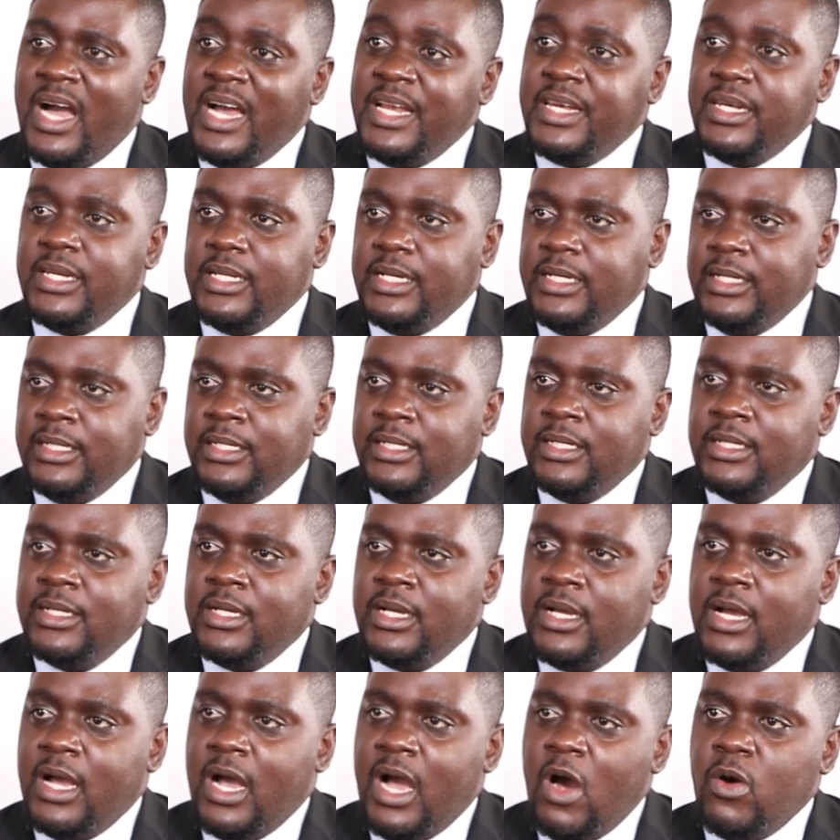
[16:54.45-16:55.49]
under.
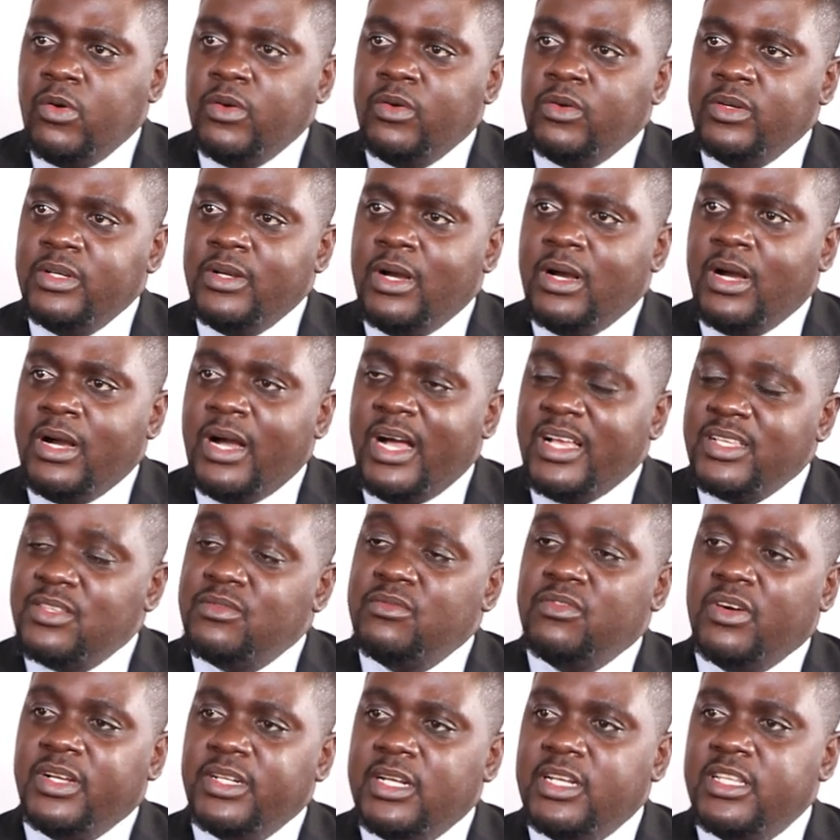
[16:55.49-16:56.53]
How has
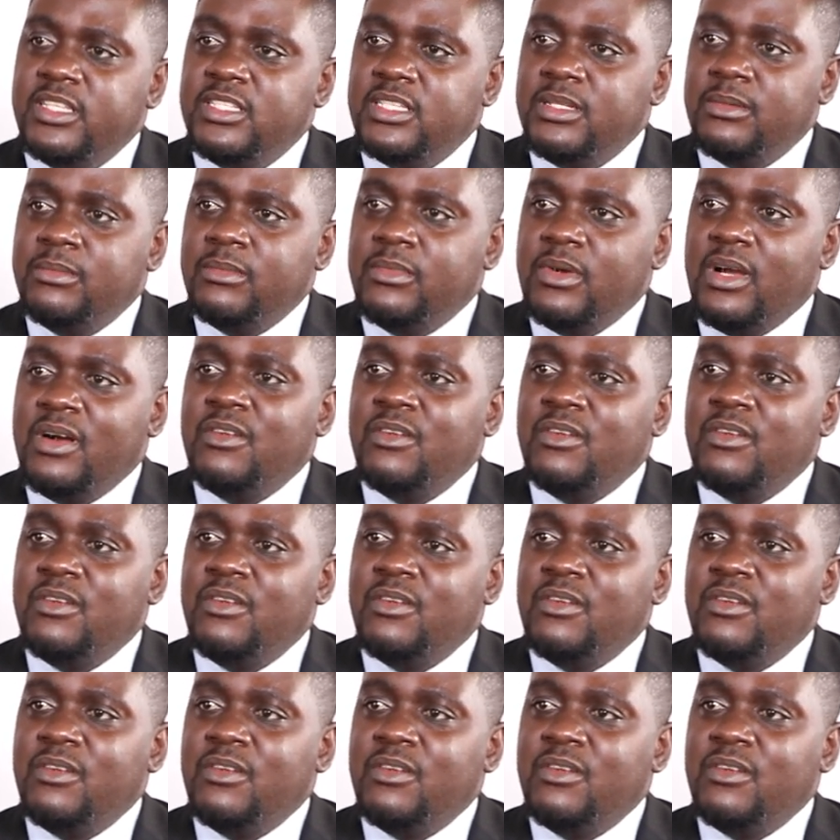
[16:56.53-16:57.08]
vandalism